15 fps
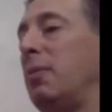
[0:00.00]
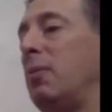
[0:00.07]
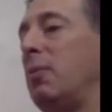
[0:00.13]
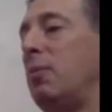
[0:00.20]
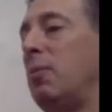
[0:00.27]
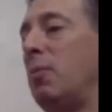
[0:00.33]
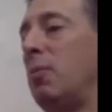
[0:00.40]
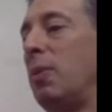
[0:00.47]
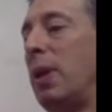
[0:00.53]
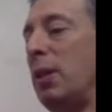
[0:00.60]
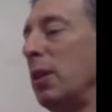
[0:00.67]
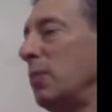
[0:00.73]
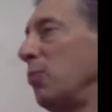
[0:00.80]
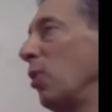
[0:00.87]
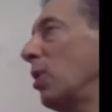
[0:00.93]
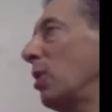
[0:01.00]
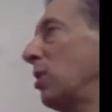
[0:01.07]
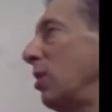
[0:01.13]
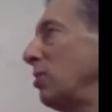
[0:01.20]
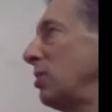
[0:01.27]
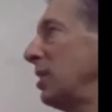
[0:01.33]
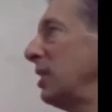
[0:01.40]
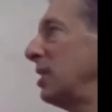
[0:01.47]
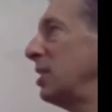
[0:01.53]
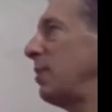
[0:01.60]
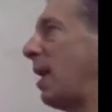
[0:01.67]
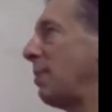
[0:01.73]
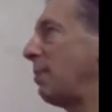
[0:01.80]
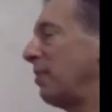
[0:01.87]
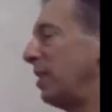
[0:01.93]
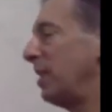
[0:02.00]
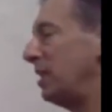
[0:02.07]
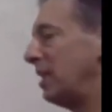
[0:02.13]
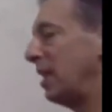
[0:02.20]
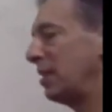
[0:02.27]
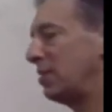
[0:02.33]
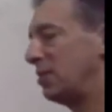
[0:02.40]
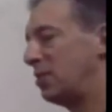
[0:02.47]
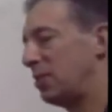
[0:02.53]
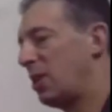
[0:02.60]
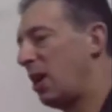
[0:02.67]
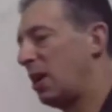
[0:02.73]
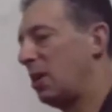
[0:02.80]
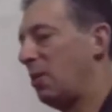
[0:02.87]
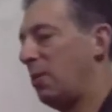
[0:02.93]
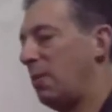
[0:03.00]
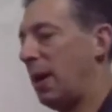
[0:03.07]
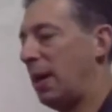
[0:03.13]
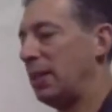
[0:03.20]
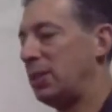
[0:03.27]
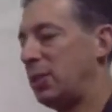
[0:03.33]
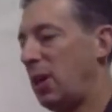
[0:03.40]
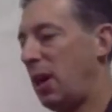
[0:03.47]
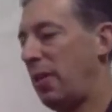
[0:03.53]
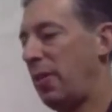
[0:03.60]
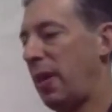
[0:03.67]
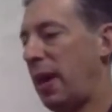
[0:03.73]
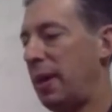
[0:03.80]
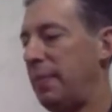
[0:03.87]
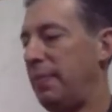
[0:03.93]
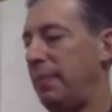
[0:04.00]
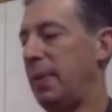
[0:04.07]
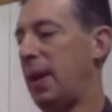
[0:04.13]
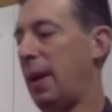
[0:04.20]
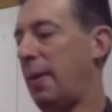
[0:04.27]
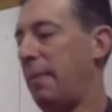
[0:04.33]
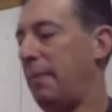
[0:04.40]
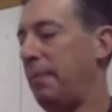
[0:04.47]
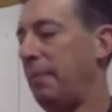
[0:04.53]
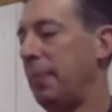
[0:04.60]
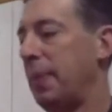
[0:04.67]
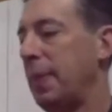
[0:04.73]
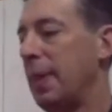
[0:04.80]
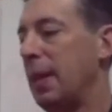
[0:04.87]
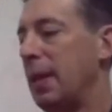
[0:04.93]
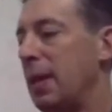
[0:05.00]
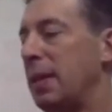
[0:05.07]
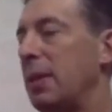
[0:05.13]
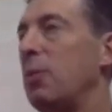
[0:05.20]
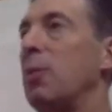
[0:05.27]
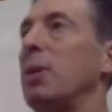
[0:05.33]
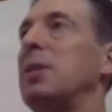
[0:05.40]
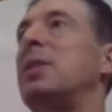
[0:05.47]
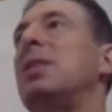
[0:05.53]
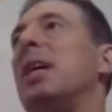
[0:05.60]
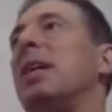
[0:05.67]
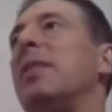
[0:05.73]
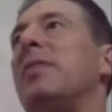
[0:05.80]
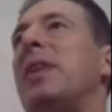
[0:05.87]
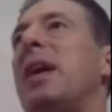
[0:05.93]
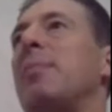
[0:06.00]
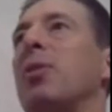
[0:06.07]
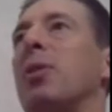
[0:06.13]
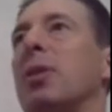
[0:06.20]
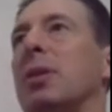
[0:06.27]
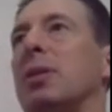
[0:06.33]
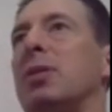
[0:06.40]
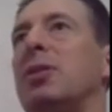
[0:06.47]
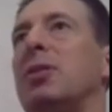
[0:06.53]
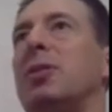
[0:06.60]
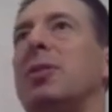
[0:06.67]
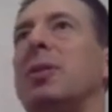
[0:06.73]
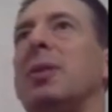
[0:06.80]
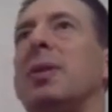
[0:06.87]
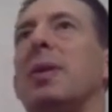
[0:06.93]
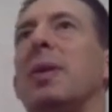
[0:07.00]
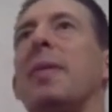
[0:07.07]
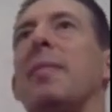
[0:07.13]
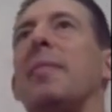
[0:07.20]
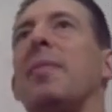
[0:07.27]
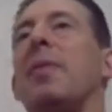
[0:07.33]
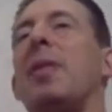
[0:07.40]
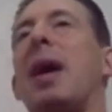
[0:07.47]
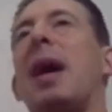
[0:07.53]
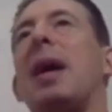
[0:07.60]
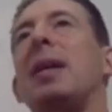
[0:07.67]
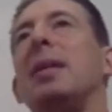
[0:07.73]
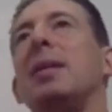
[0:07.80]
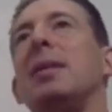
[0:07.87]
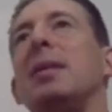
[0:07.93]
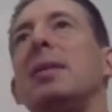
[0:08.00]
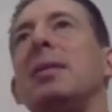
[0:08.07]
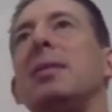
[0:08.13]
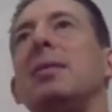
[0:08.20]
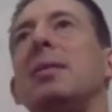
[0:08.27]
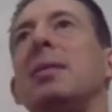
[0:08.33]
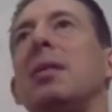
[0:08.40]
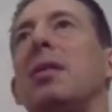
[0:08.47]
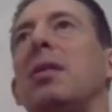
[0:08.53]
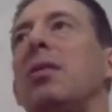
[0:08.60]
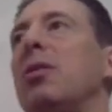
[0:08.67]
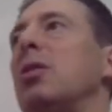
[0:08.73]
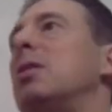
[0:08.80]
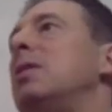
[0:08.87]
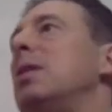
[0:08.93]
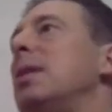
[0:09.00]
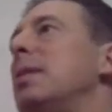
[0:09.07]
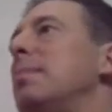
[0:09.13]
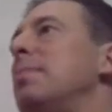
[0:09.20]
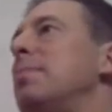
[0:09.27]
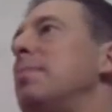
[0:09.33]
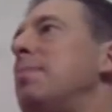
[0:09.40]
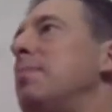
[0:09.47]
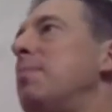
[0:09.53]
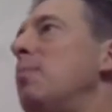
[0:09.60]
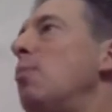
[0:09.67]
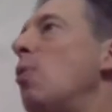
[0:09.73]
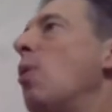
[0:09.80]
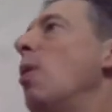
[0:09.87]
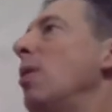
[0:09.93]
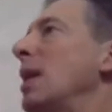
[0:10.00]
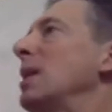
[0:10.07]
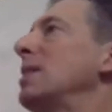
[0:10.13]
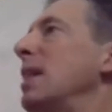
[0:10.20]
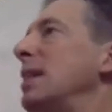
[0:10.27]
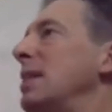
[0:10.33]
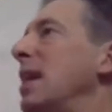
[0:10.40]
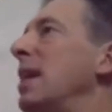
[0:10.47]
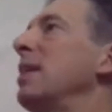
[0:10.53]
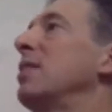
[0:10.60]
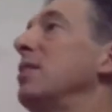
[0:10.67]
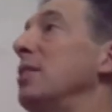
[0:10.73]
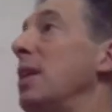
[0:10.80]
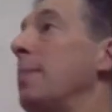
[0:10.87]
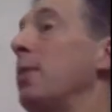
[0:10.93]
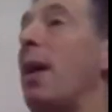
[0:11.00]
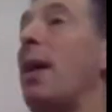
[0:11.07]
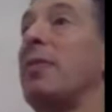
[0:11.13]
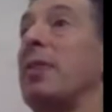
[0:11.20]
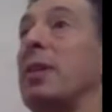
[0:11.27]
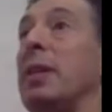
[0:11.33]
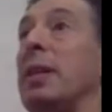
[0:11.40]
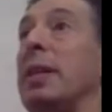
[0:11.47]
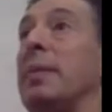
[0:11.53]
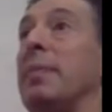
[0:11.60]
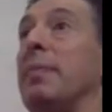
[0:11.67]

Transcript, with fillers: When I looked more closely at this map of heat deaths in Chicago, I saw that there were a set of neighborhoods that looked more or less identical demographically.